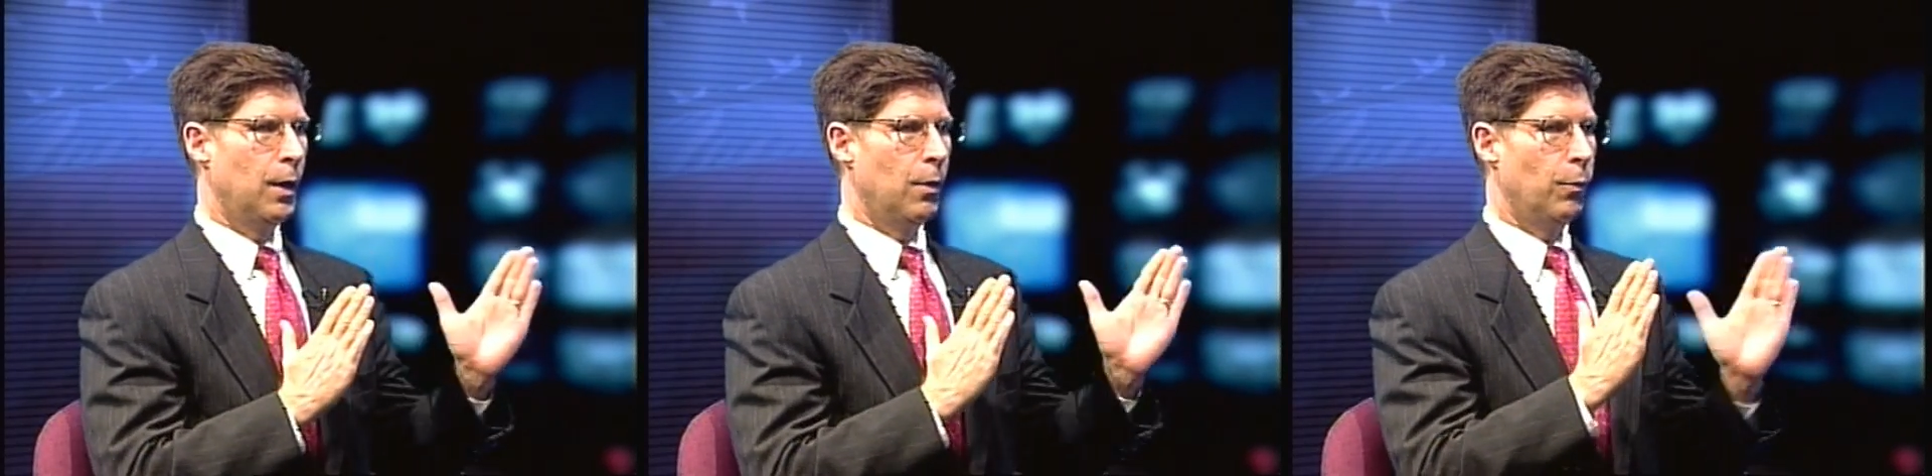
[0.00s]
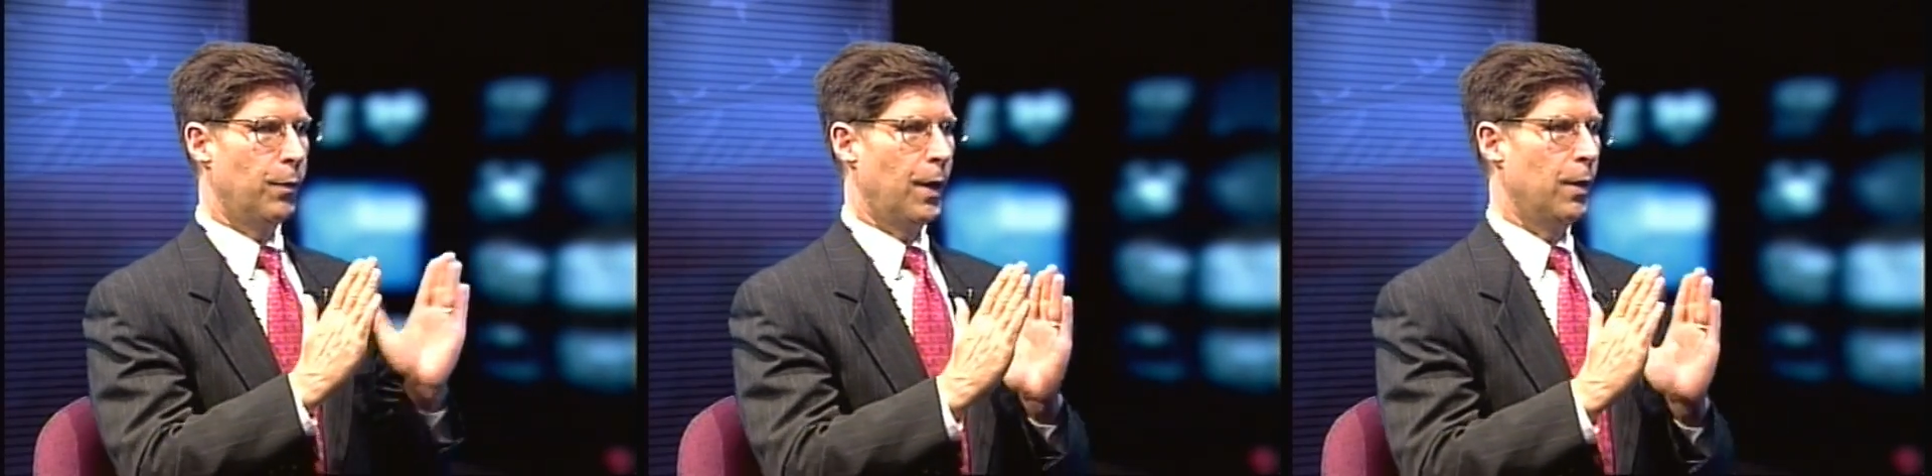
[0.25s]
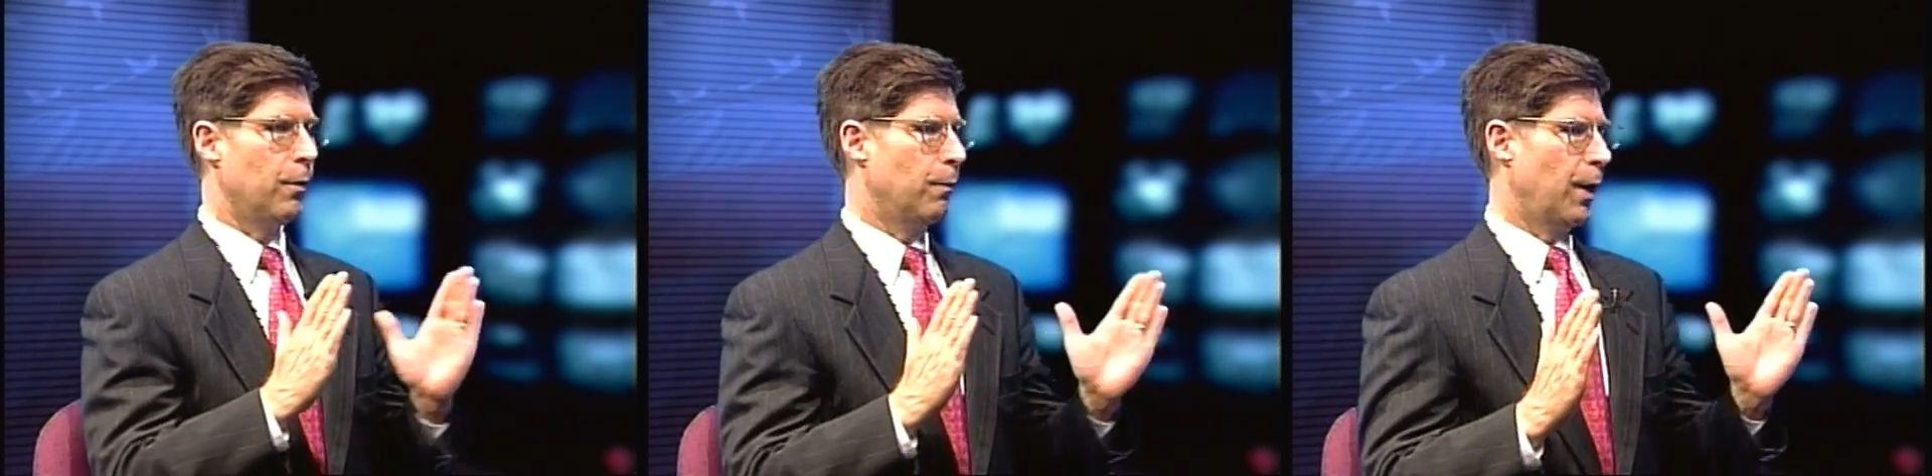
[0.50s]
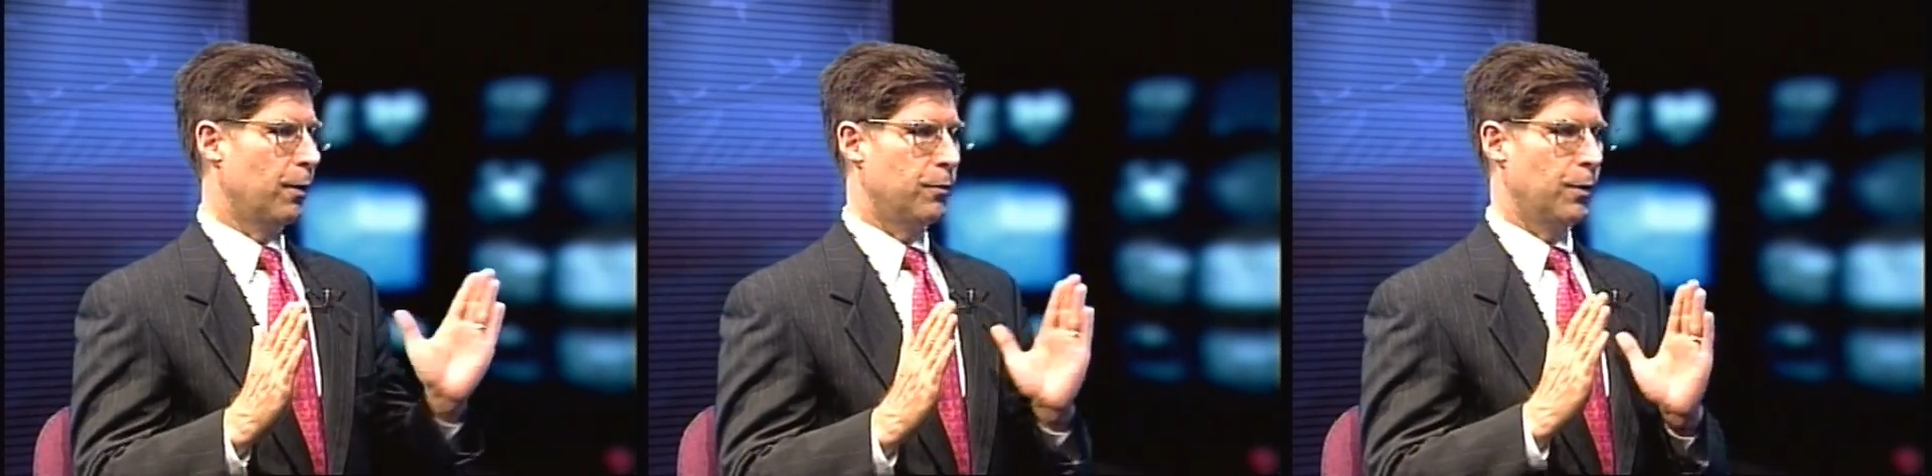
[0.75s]
with other
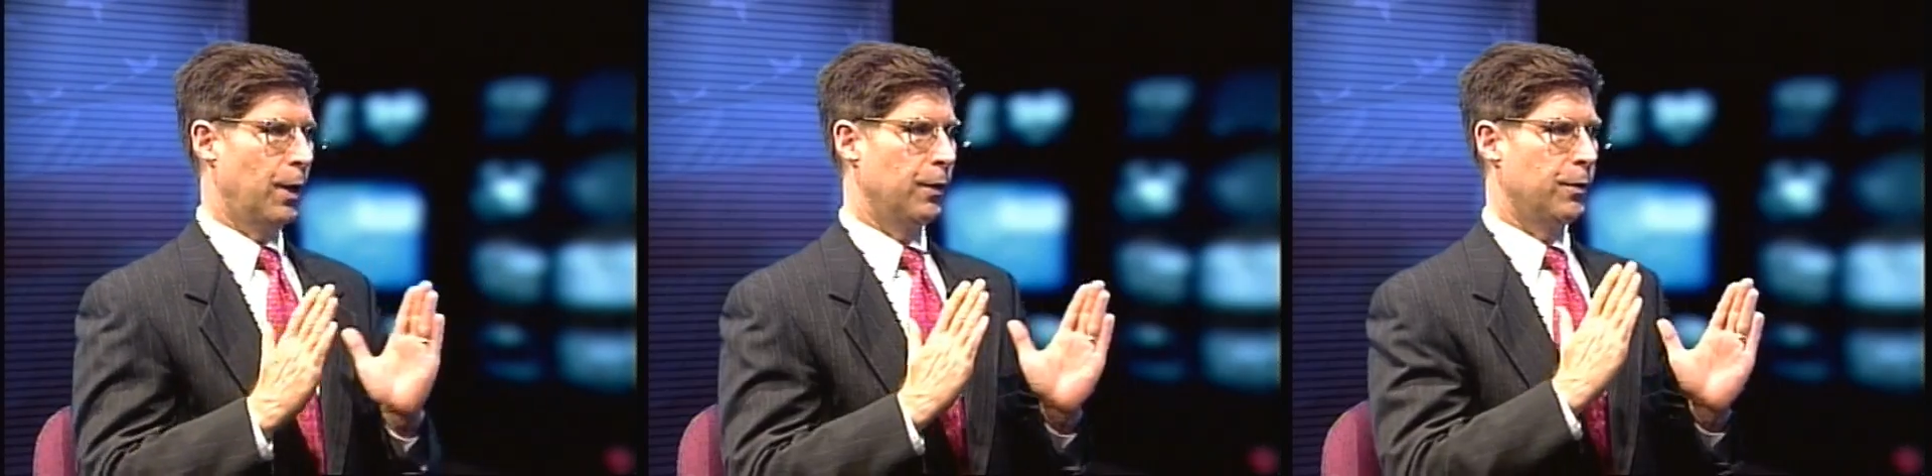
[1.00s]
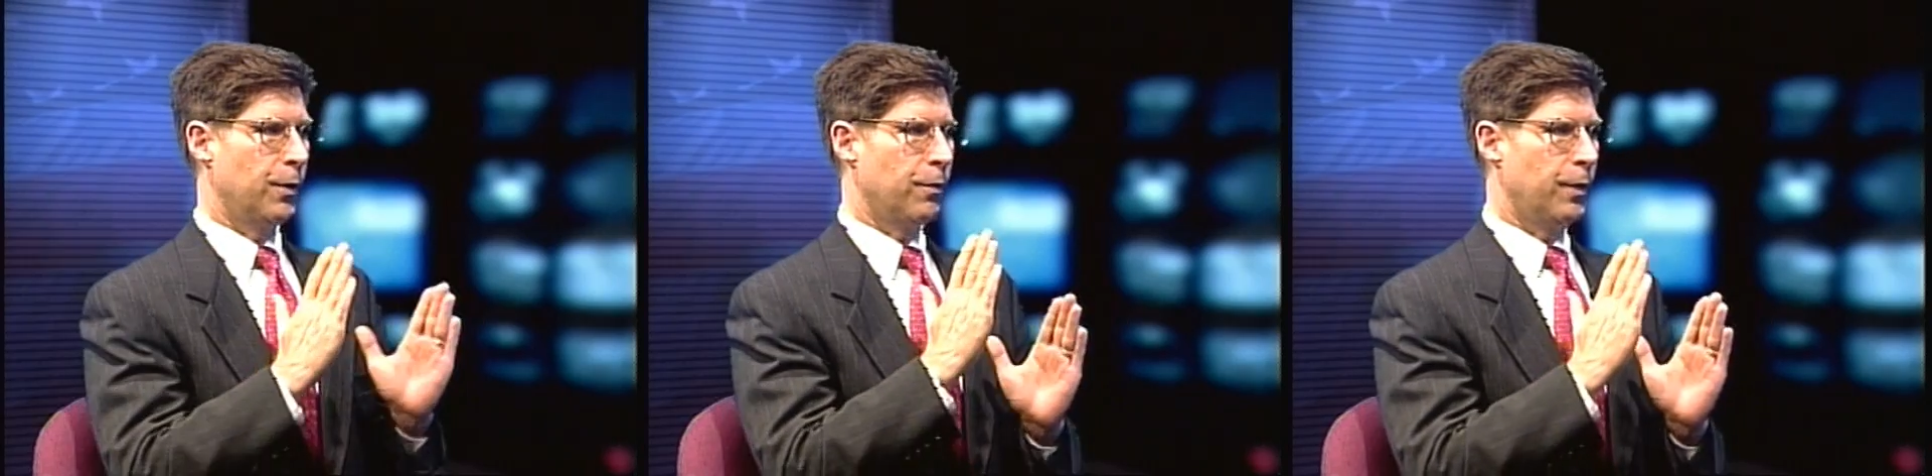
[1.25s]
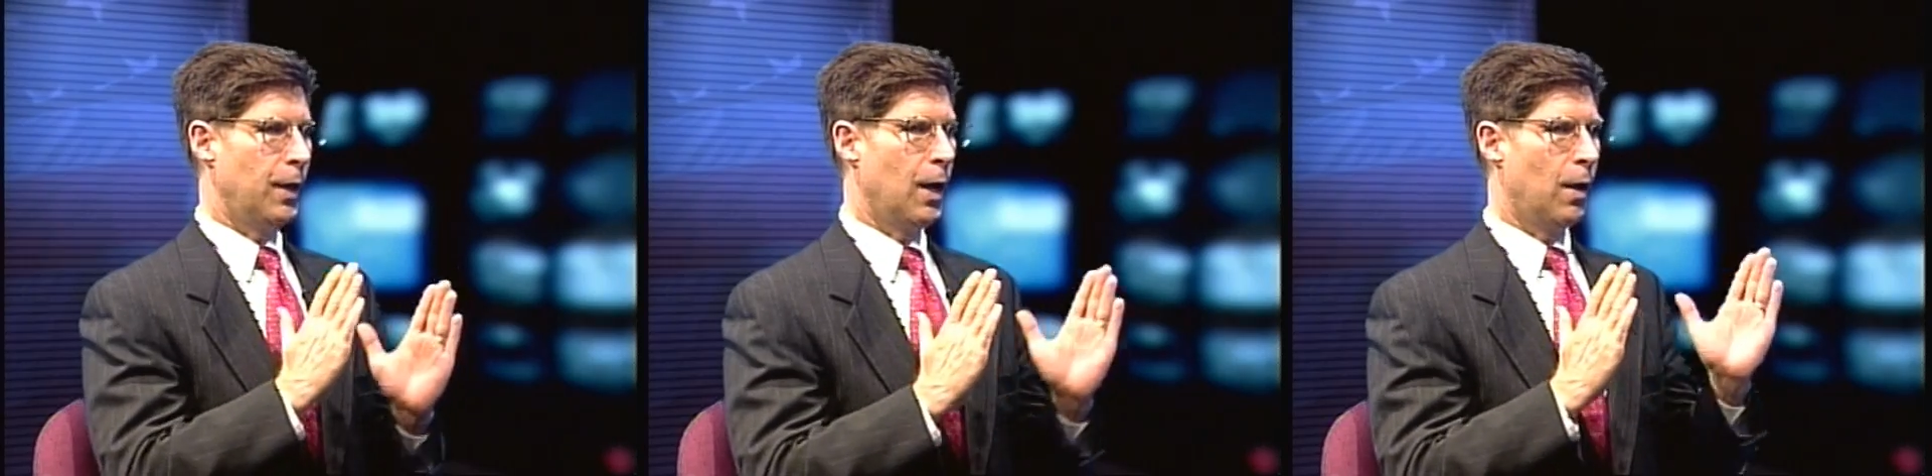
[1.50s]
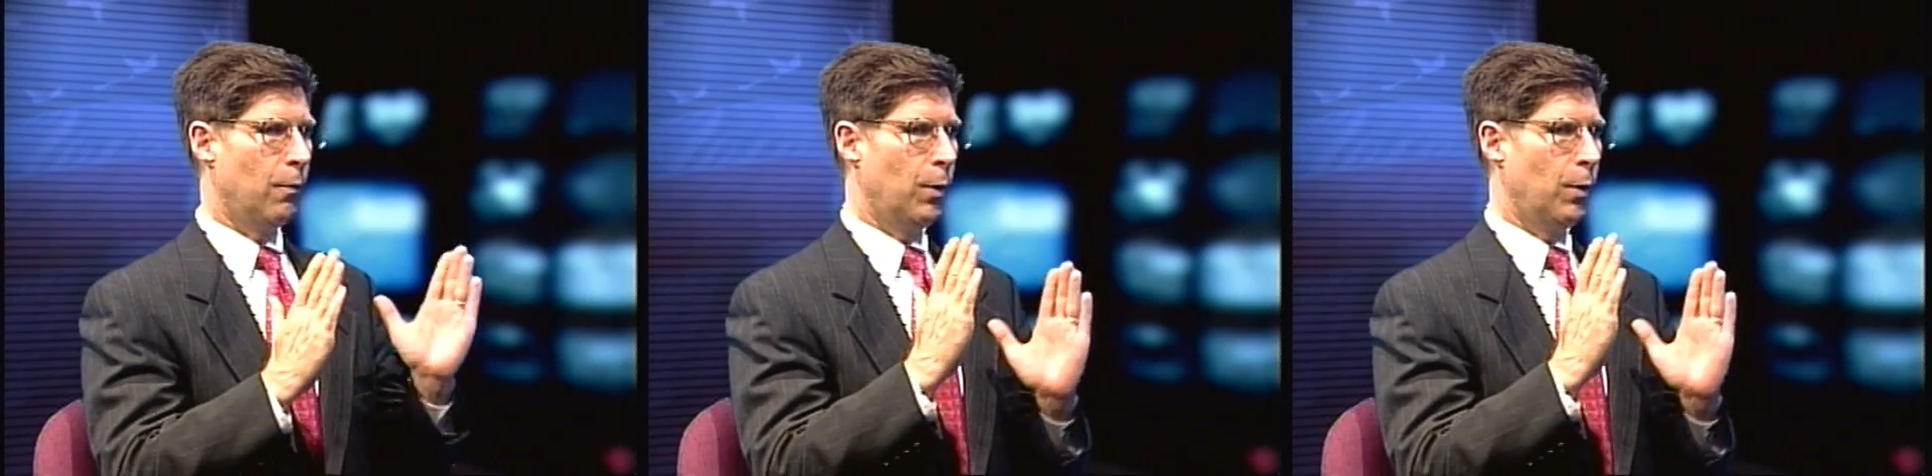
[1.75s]
restaurants to see how,